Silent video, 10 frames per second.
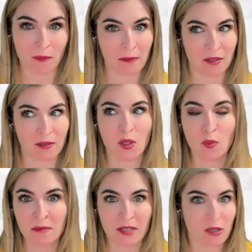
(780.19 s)
I mean, who
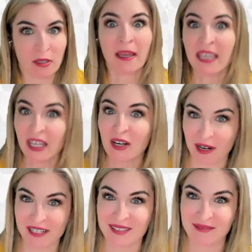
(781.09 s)
wouldn't be? You're in a banking
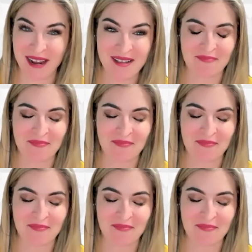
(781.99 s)
crisis, right?